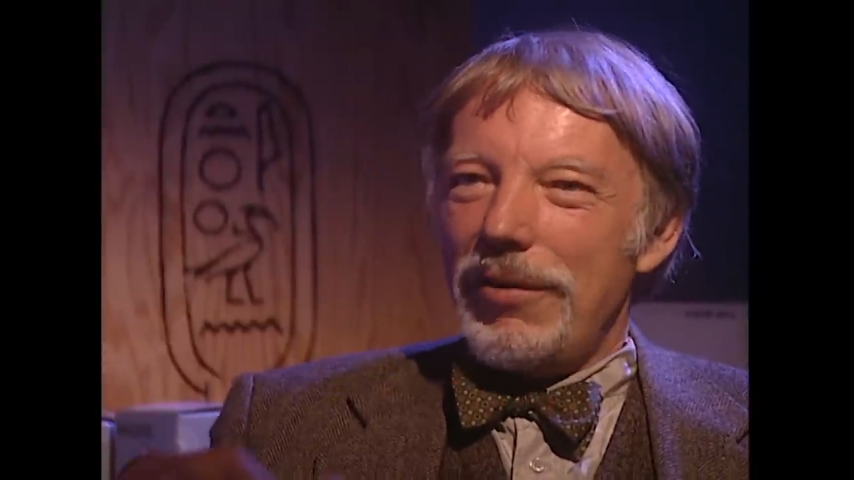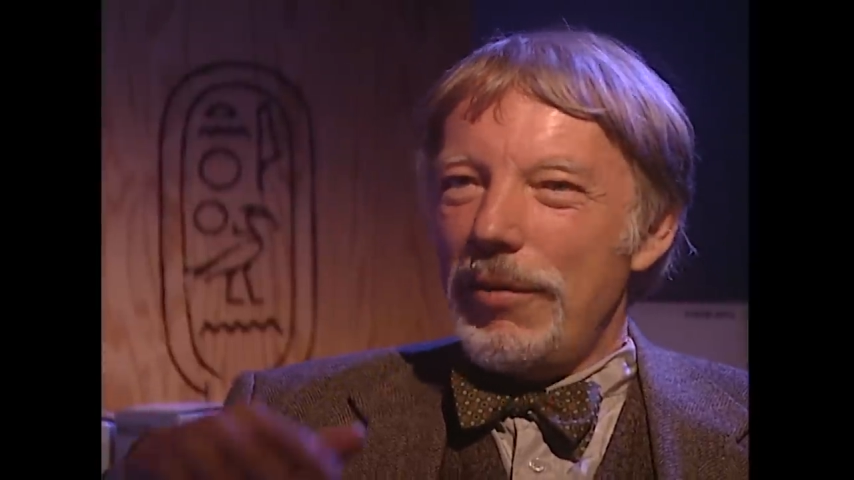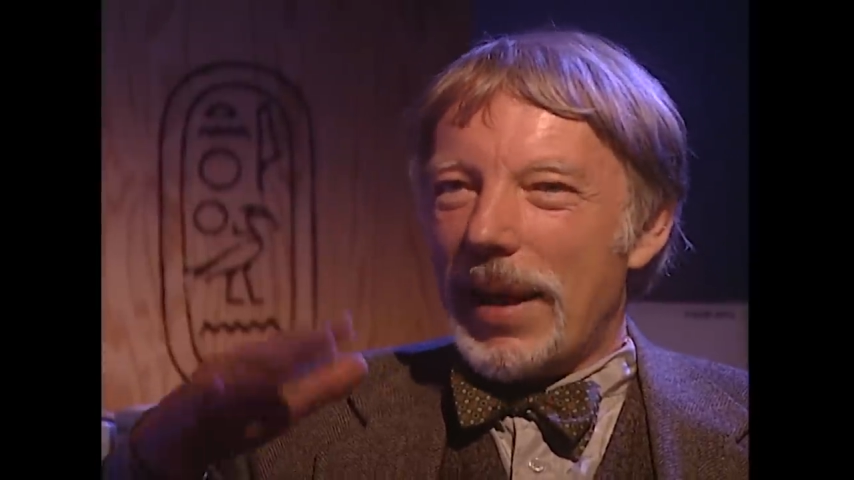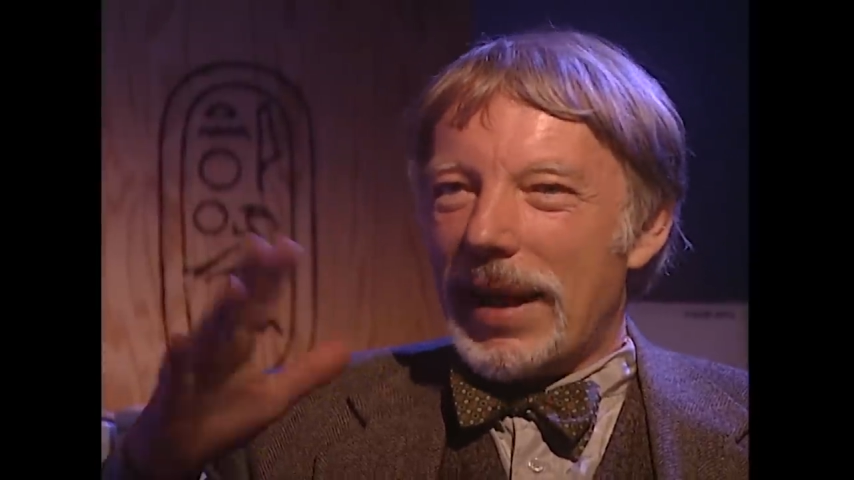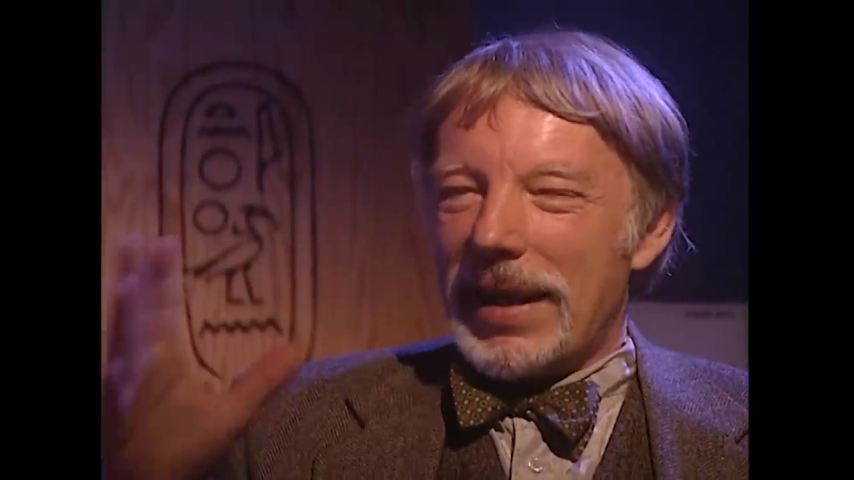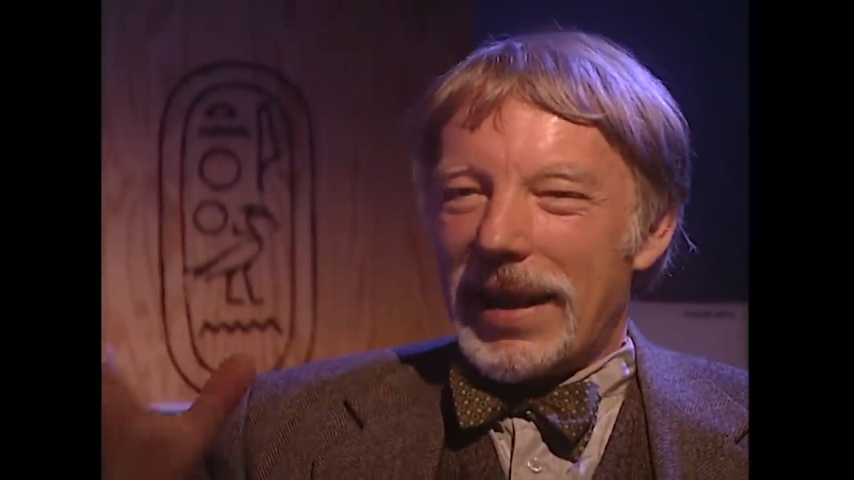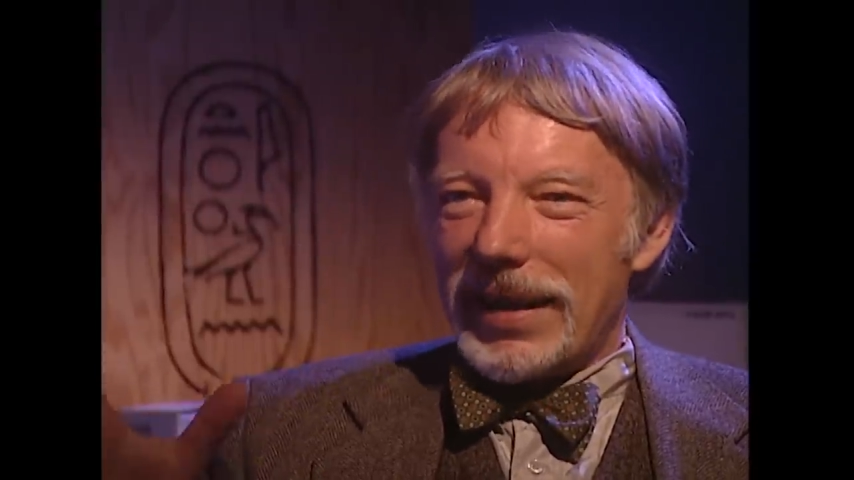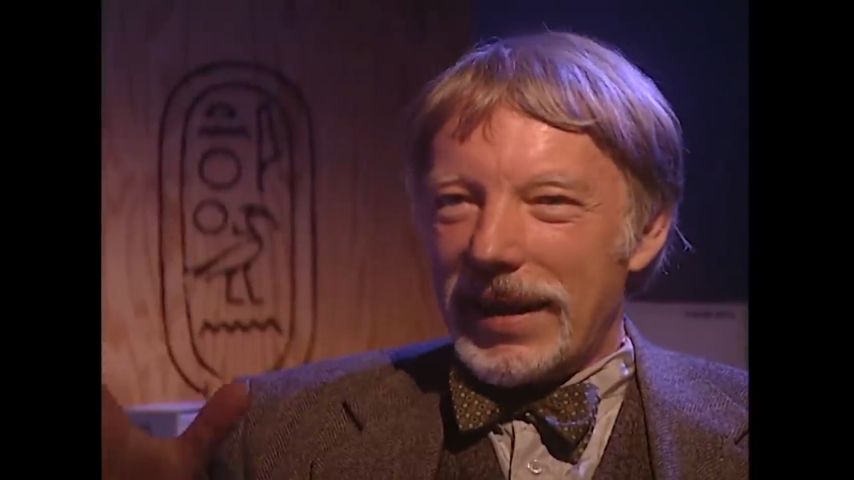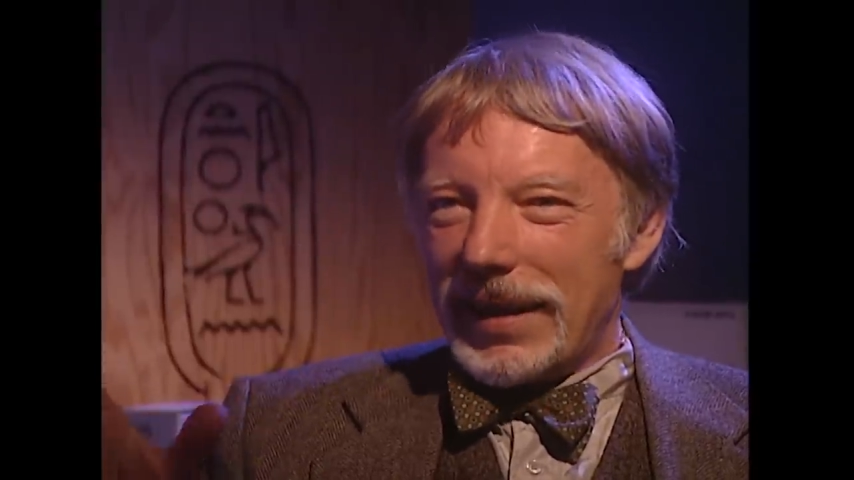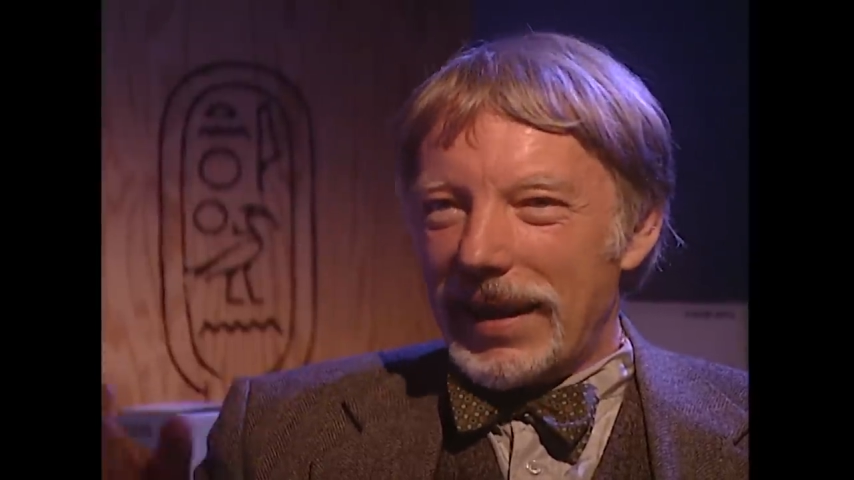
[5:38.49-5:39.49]
temples pay
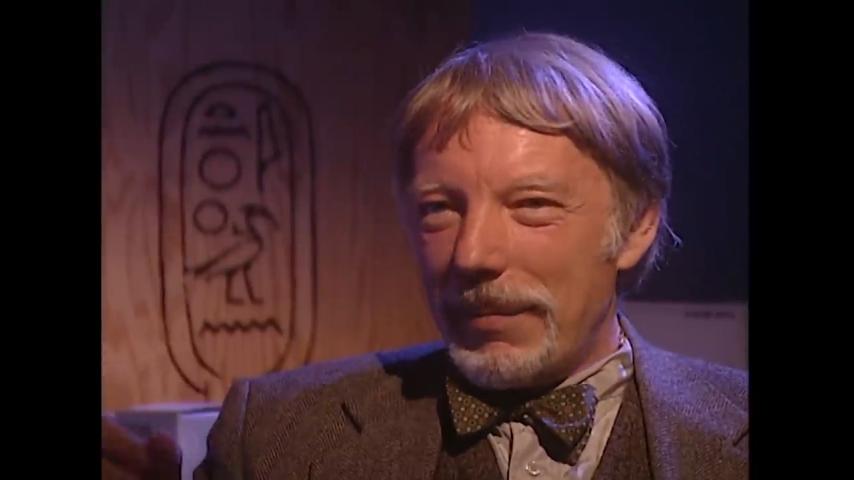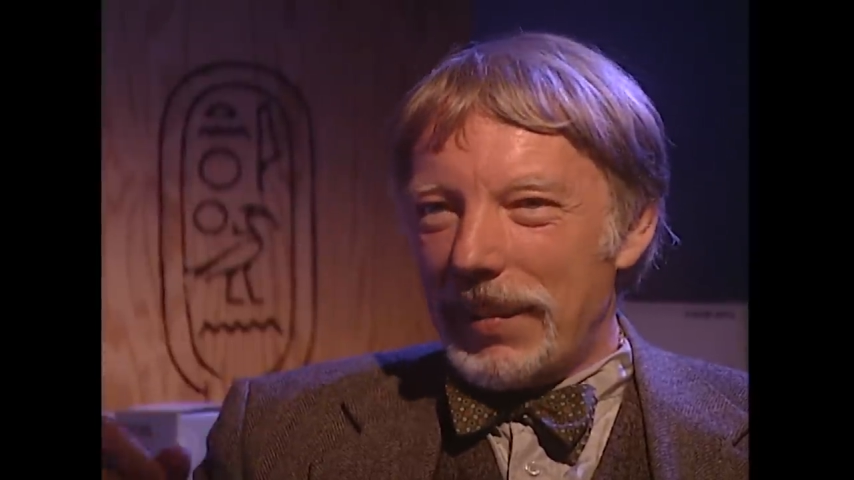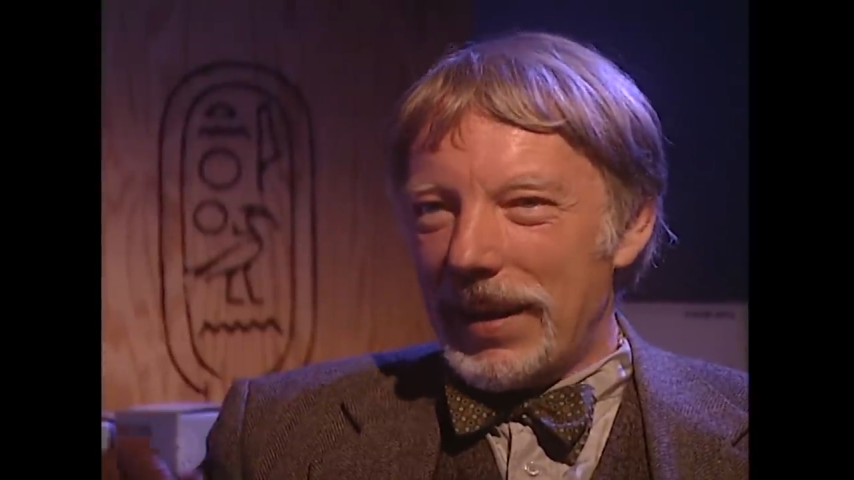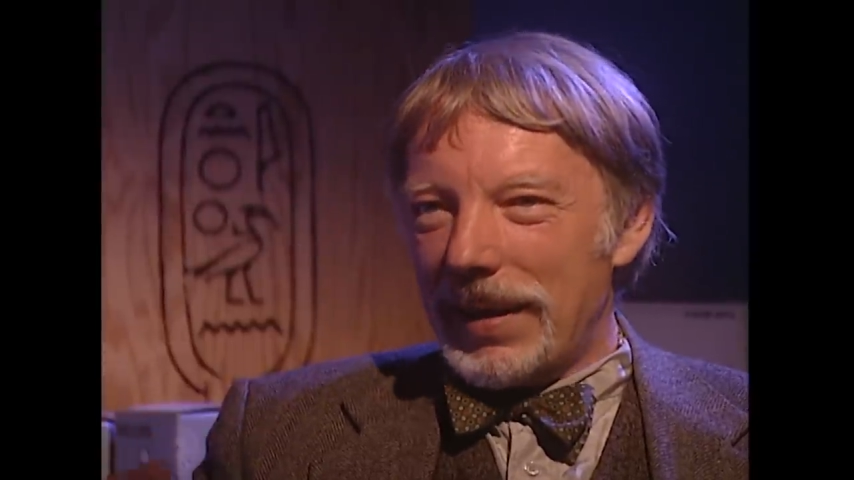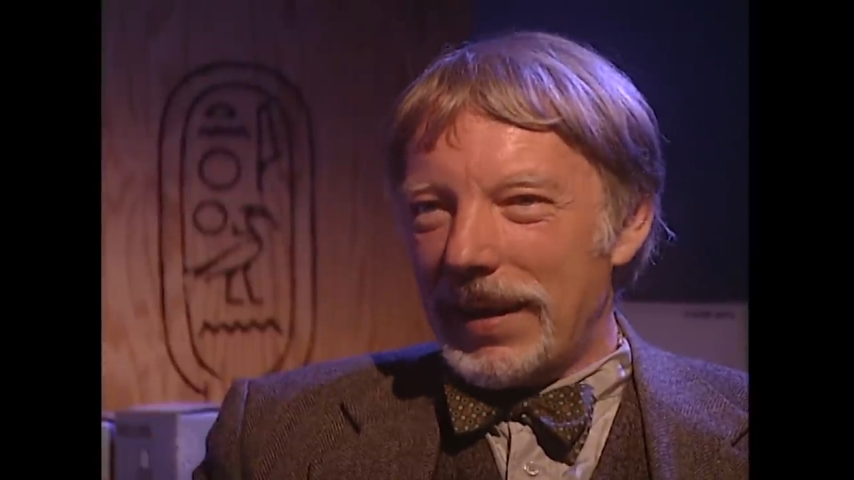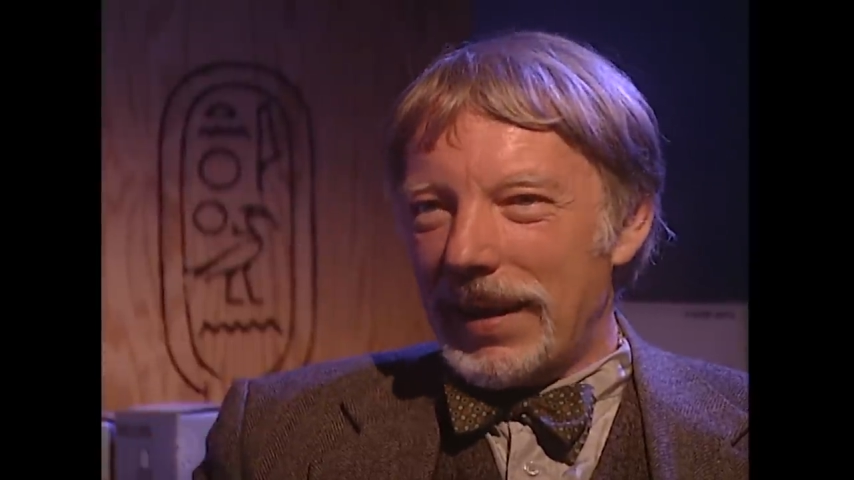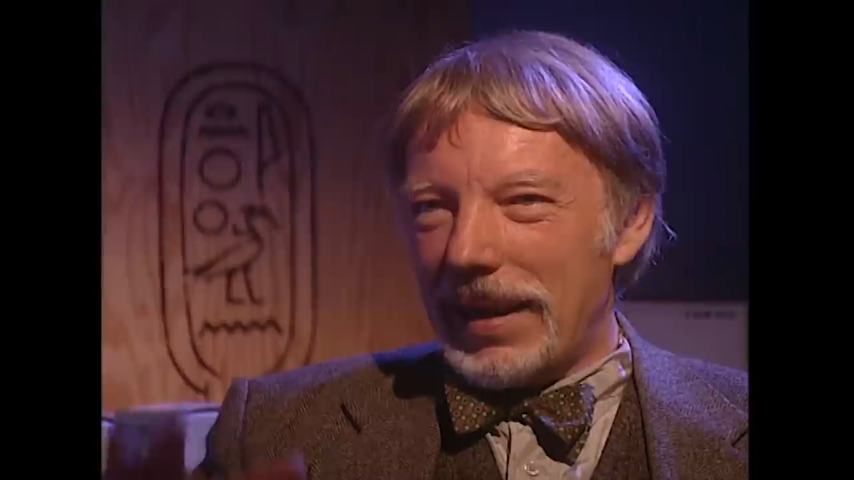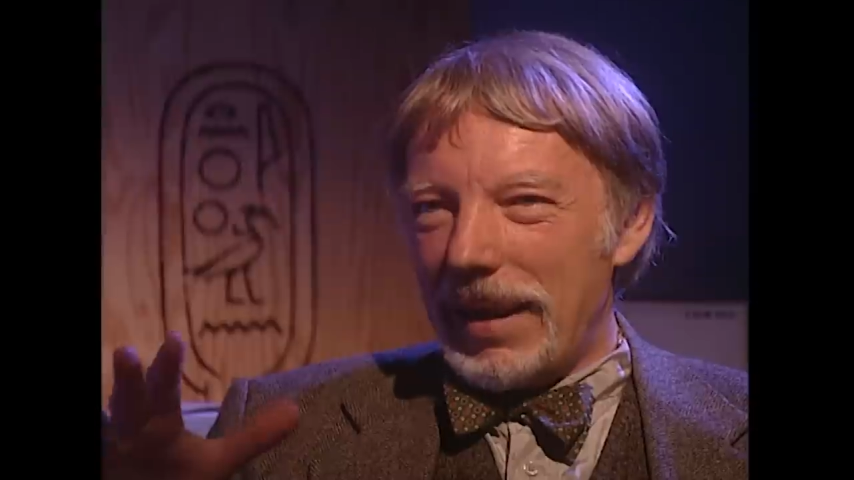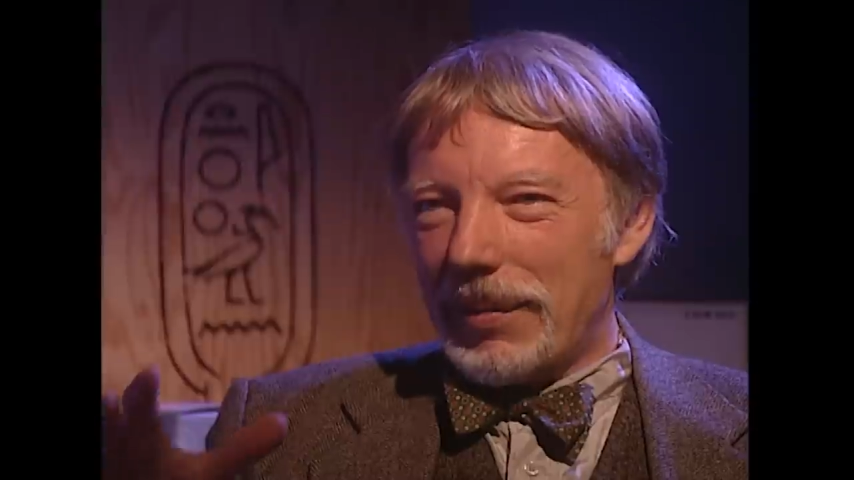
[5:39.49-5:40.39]
a kind of tribute.